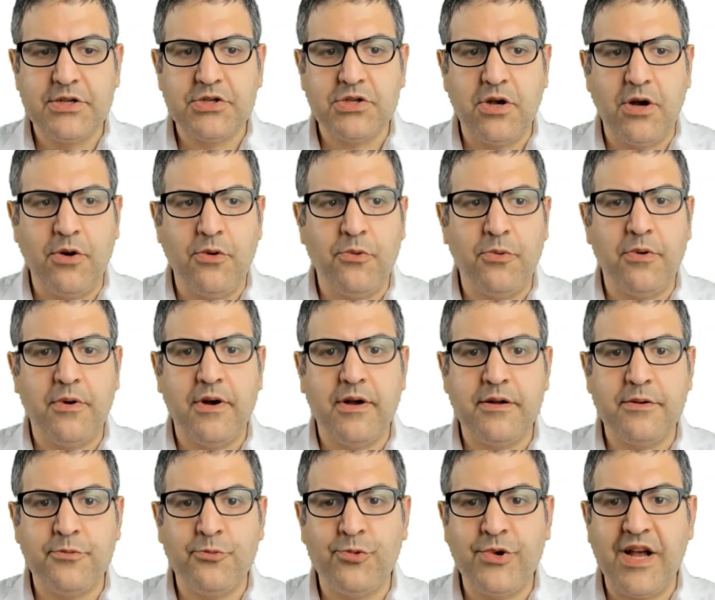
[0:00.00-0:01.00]
So
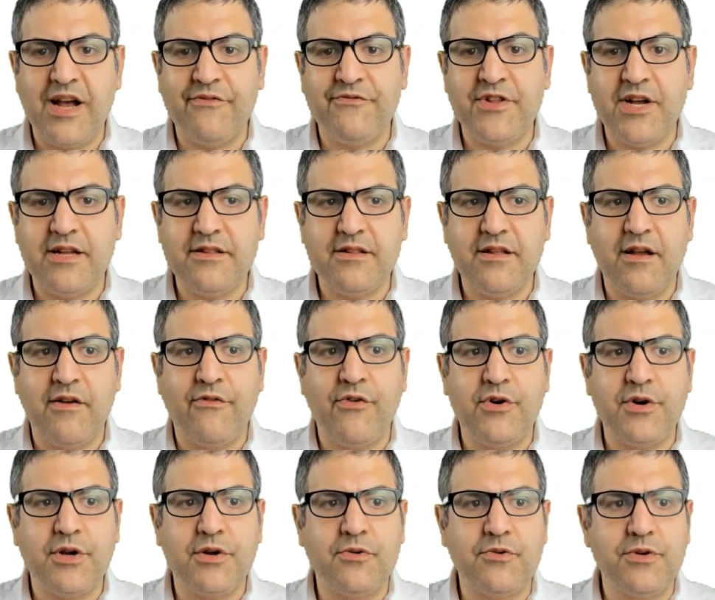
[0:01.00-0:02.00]
we have done a
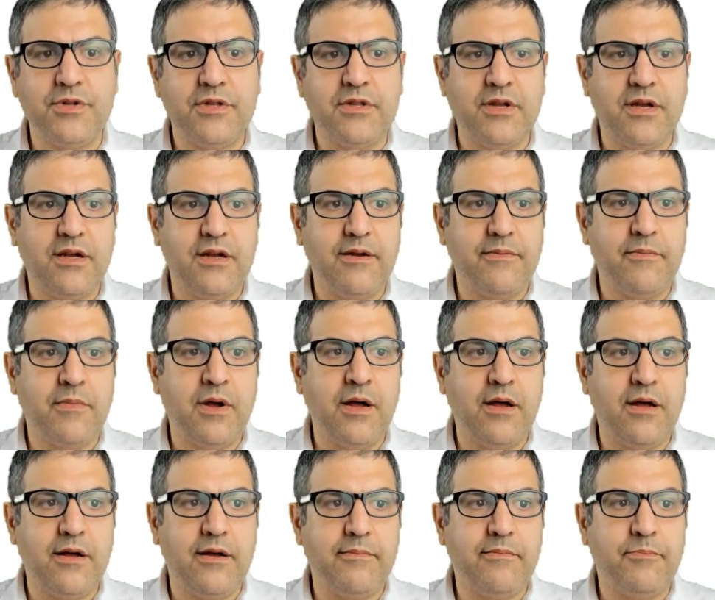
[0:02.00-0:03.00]
very good
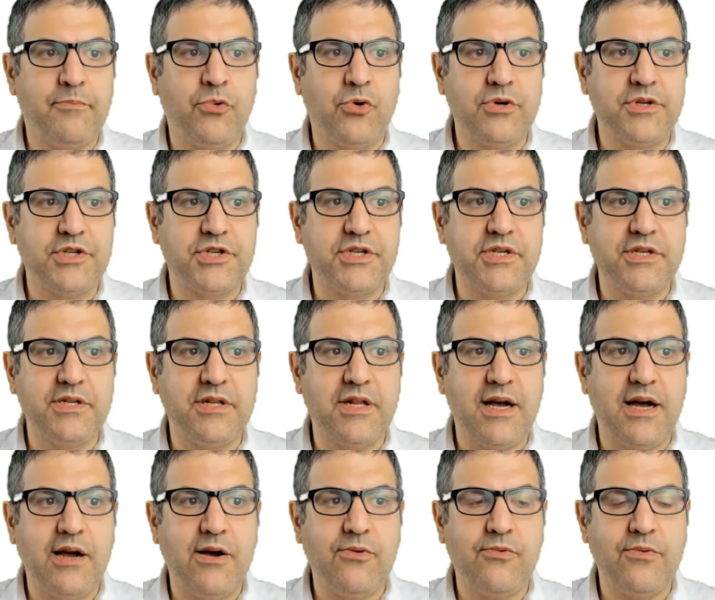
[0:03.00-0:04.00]
policy
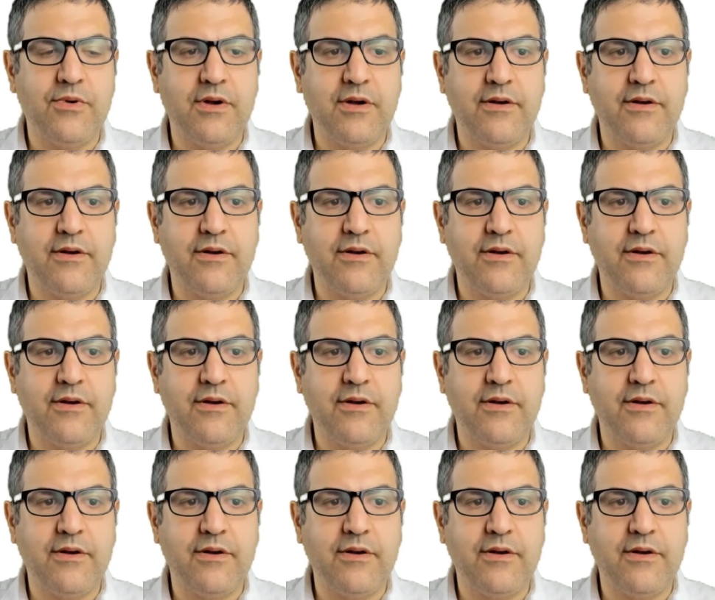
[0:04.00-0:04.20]
now